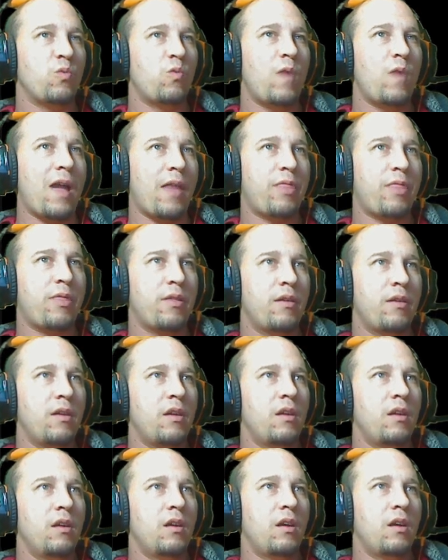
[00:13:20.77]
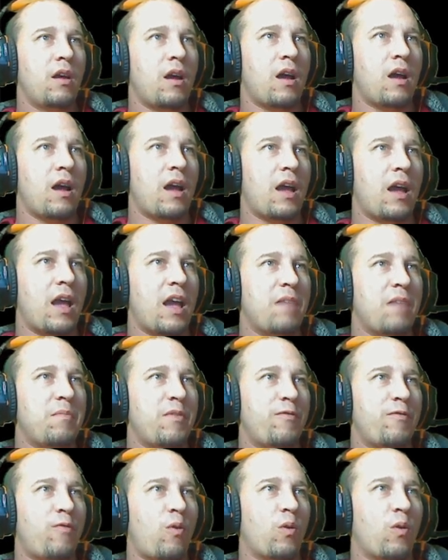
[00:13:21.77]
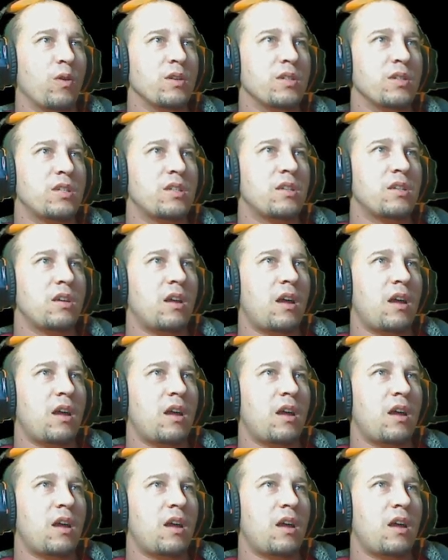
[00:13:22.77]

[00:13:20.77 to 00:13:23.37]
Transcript: with NB4's,